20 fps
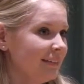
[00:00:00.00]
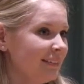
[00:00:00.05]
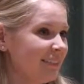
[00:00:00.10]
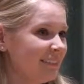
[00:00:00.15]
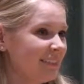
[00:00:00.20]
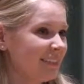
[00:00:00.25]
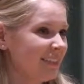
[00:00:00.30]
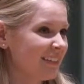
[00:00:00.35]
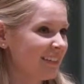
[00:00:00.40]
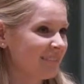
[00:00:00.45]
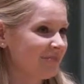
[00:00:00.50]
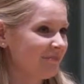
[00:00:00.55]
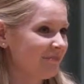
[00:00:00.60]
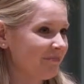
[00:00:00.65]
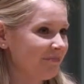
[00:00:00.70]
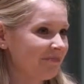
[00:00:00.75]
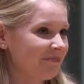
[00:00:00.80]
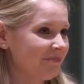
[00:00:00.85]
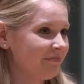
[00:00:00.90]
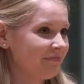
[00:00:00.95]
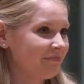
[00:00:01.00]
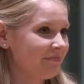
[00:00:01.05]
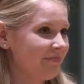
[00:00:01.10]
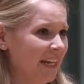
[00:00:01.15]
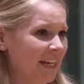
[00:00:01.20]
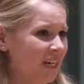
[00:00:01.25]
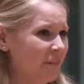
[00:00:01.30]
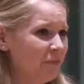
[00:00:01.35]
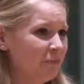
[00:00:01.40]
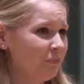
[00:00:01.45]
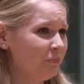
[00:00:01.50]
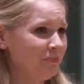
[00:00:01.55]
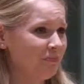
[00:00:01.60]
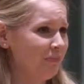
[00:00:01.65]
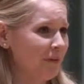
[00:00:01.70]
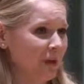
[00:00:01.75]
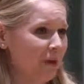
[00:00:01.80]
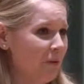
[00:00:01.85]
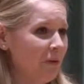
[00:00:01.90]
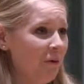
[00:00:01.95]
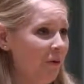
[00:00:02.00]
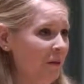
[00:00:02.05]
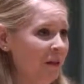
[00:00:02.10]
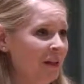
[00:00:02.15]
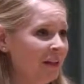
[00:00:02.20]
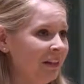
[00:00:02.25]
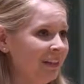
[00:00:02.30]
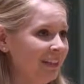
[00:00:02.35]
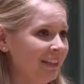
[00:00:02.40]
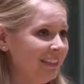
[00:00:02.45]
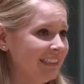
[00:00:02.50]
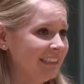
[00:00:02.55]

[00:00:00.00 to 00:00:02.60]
Does this help at all?